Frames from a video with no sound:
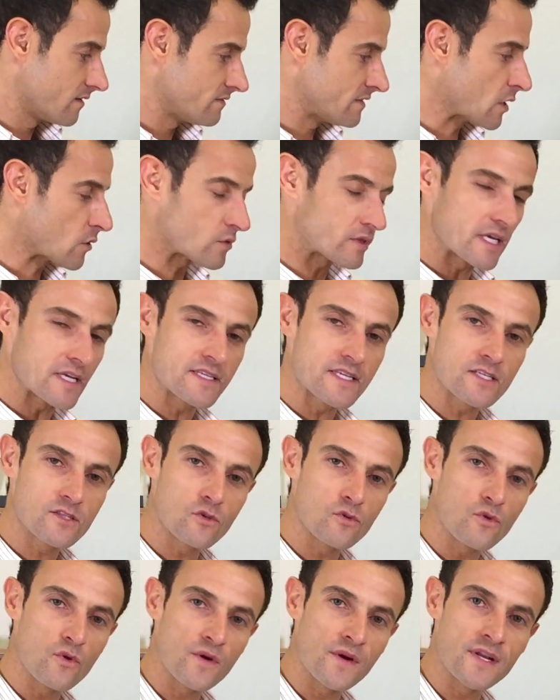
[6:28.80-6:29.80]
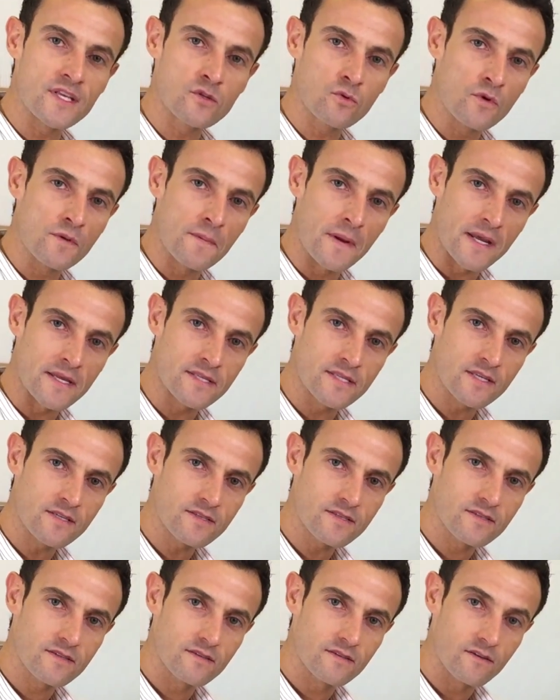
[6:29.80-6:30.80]
derotate 62 degrees with
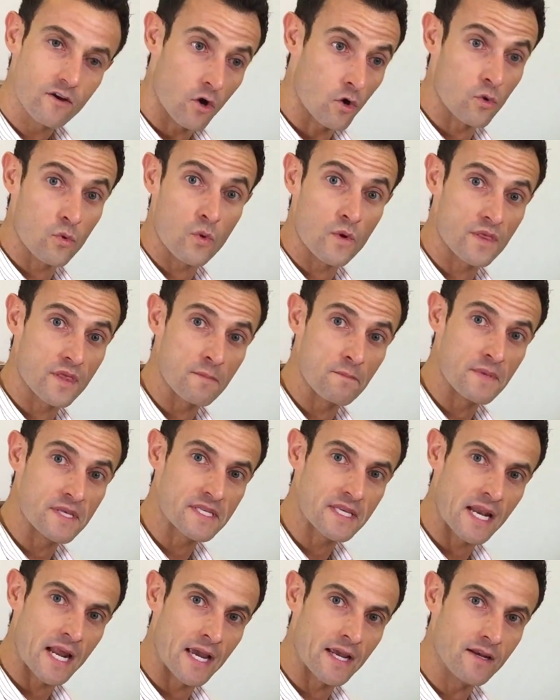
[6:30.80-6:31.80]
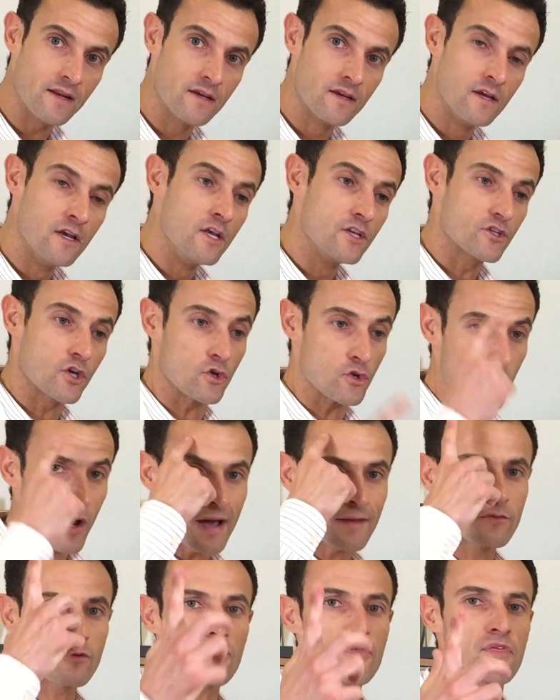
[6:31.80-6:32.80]
braces or with Invisalign? So you
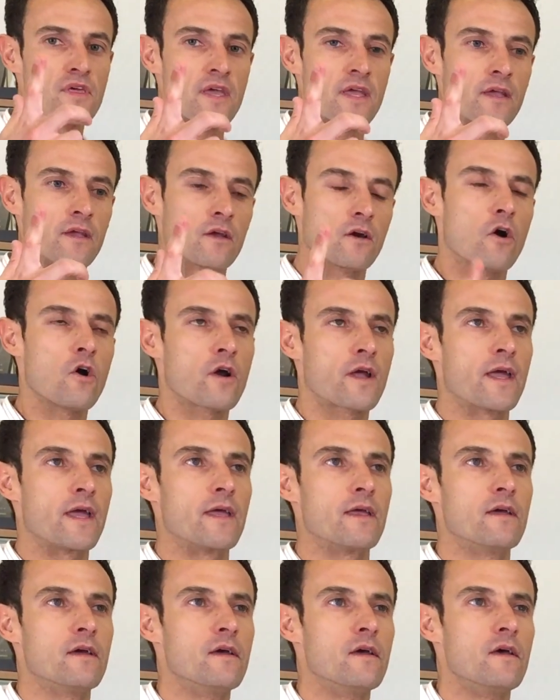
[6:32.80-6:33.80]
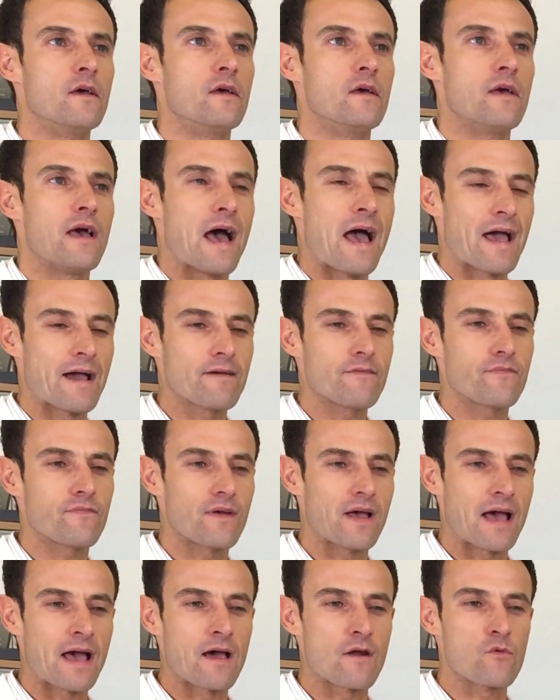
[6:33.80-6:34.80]
have to think, okay, I have
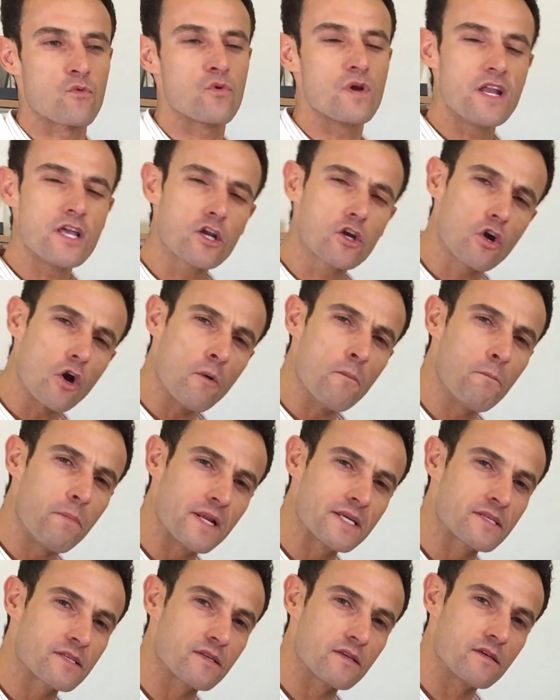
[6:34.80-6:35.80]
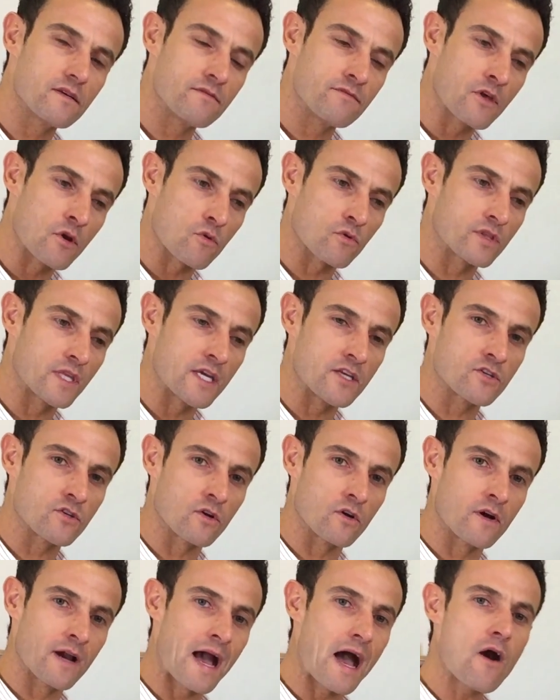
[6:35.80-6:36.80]
a really complex
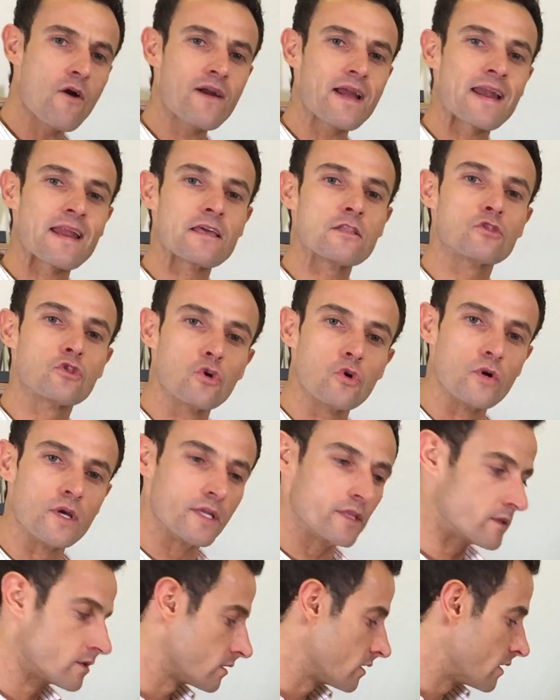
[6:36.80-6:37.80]
derotation. How can I do it?